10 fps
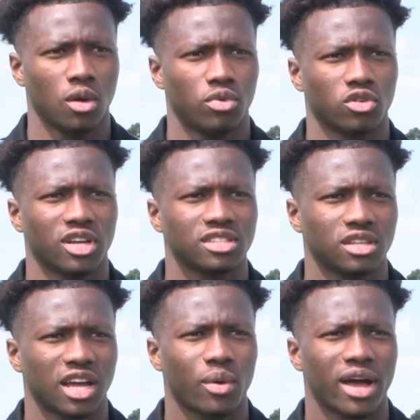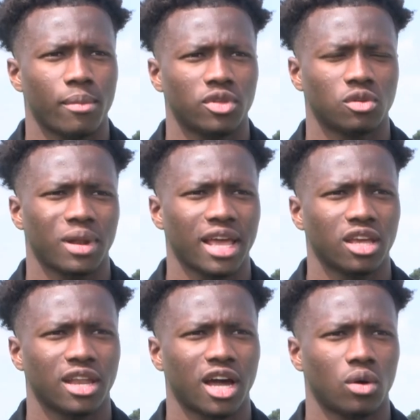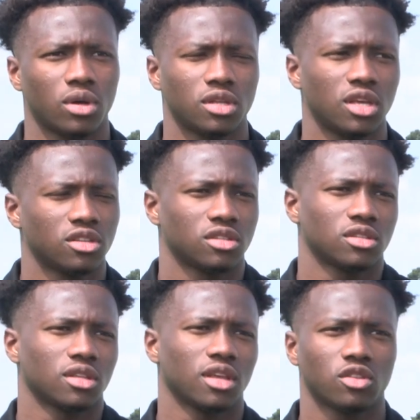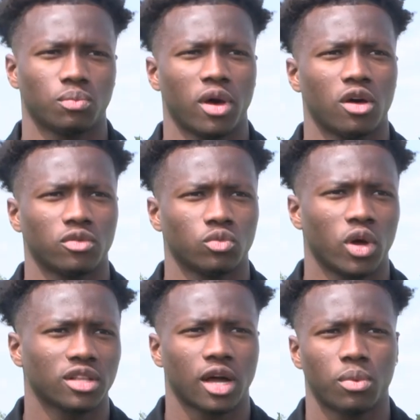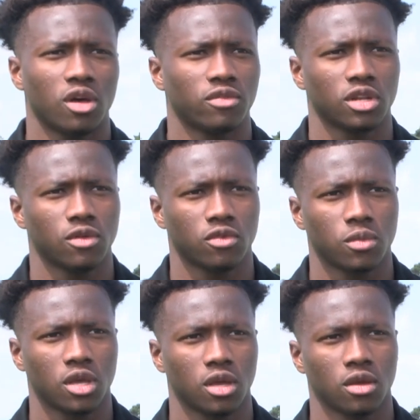progressing how I am as a player now, it's it's, perf- it's worked out perfectly for me.